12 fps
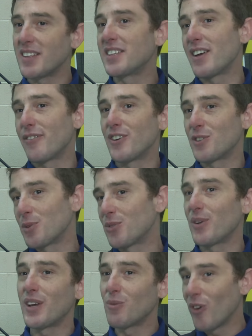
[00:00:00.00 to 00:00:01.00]
the difference
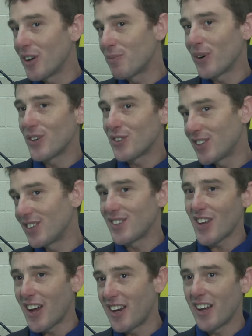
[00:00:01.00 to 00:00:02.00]
between one person
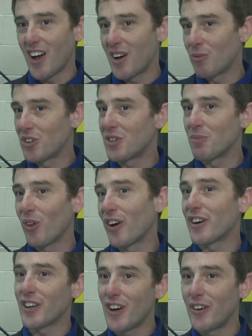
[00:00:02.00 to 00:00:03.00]
deciding on which
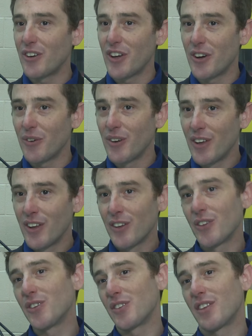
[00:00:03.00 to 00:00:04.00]
employer to go to,
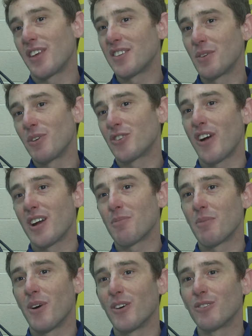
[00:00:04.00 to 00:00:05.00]
those are the things that we try to
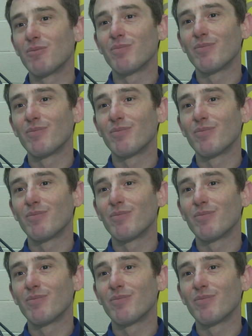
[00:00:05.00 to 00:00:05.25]
promote.